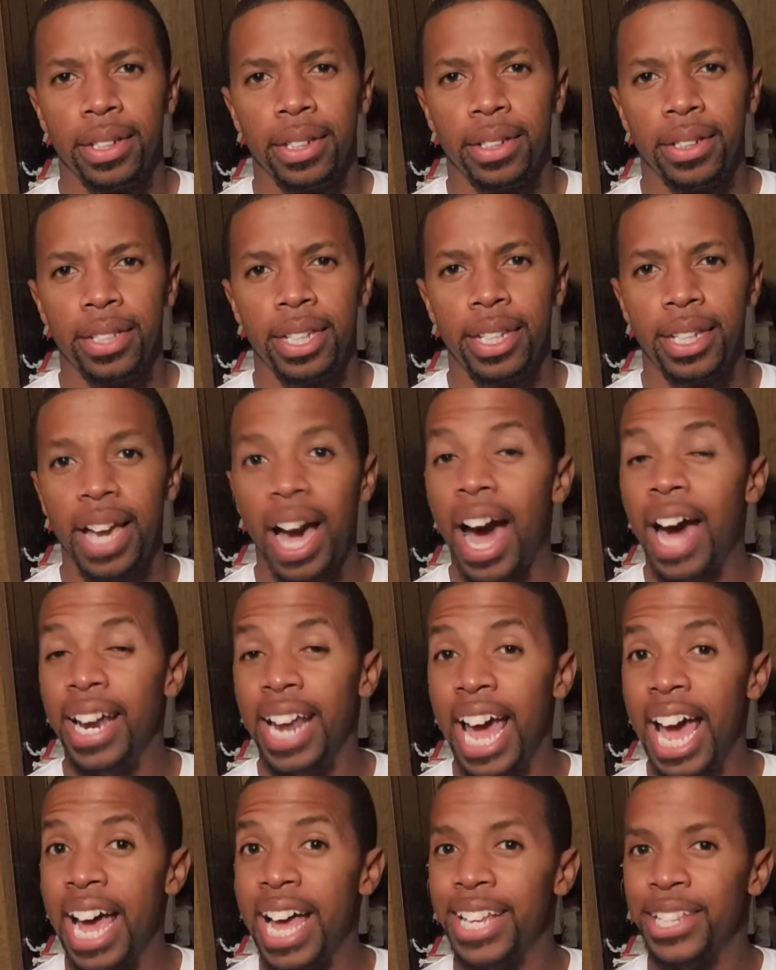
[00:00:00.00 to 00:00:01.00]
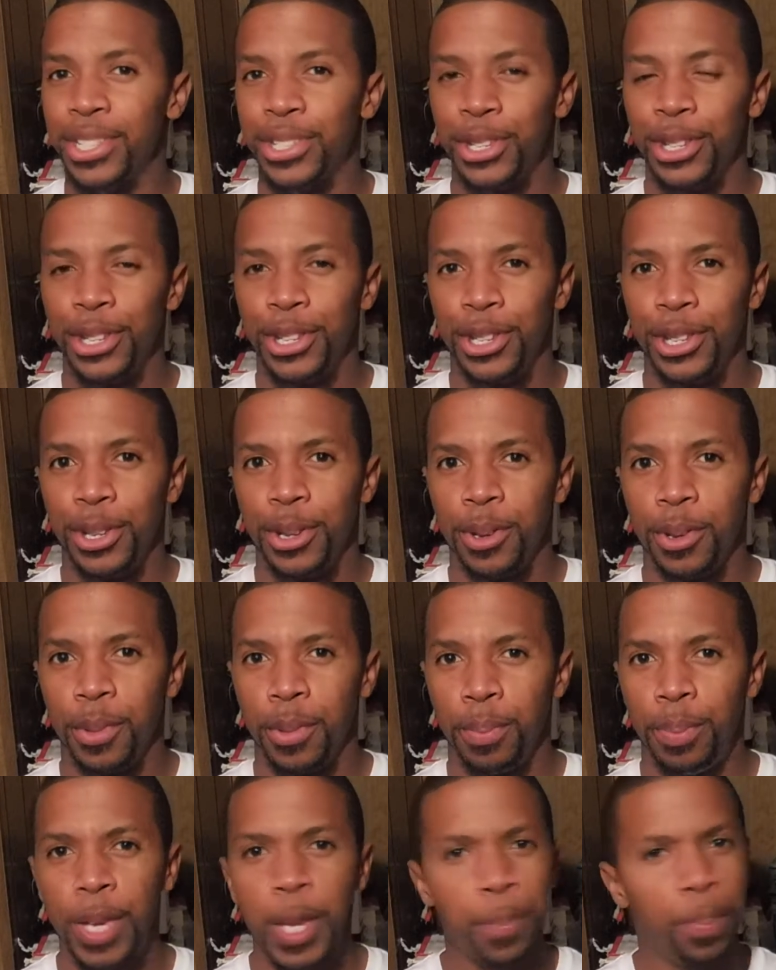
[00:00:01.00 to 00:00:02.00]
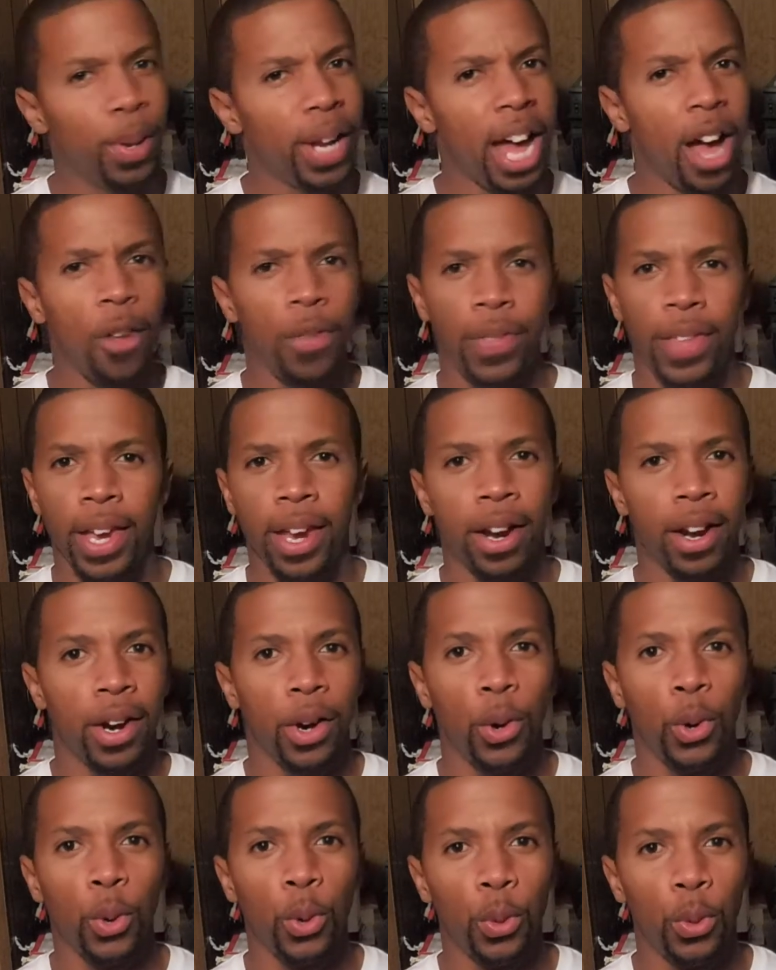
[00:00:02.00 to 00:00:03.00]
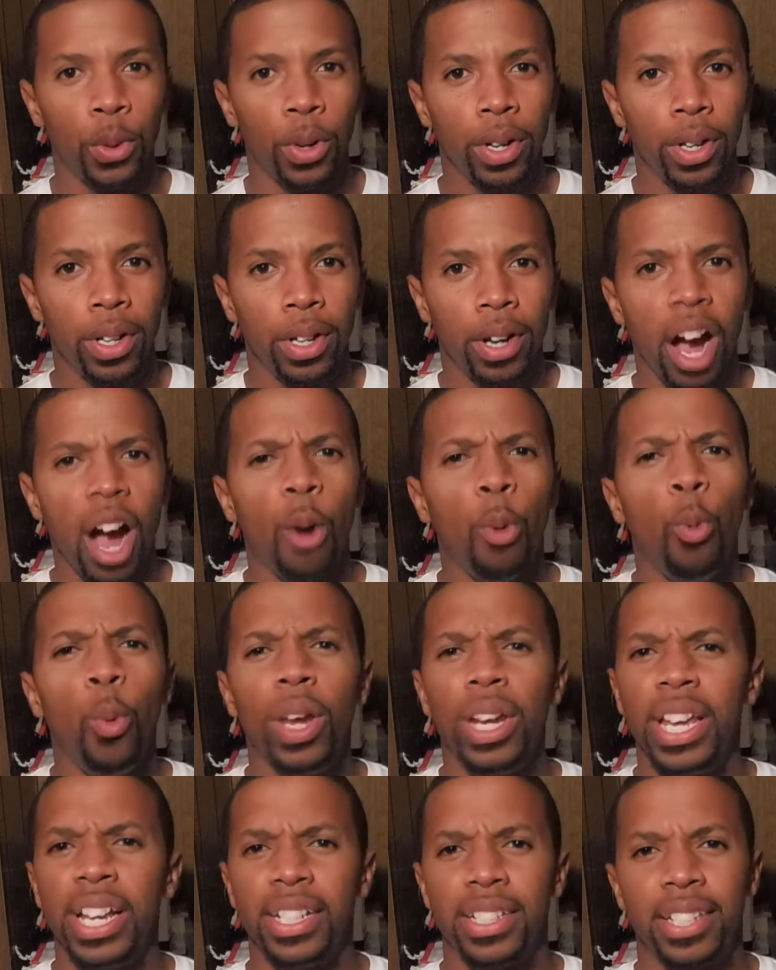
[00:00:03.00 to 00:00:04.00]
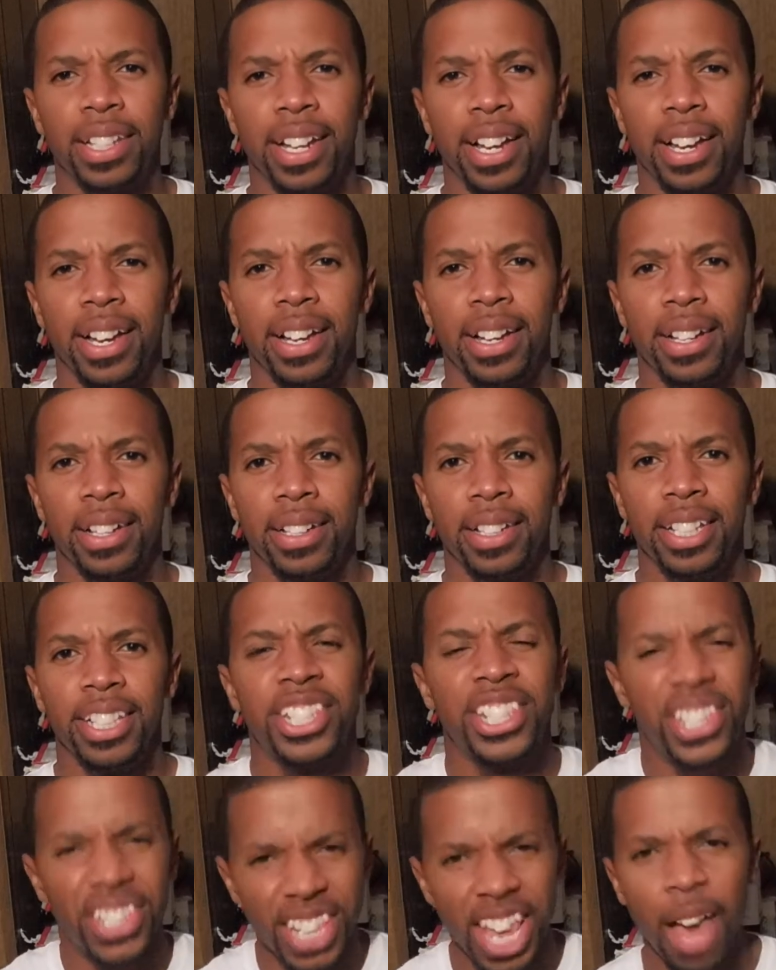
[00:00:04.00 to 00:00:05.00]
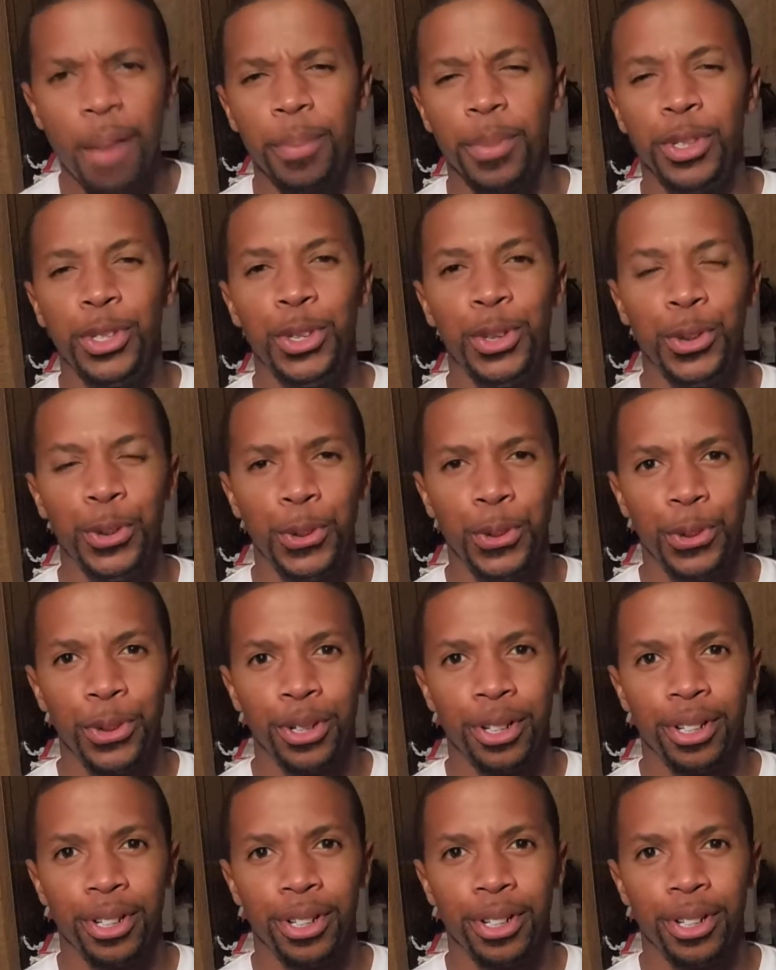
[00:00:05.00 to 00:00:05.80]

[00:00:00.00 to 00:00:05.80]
See, God has people out there who are willing to uh, accept you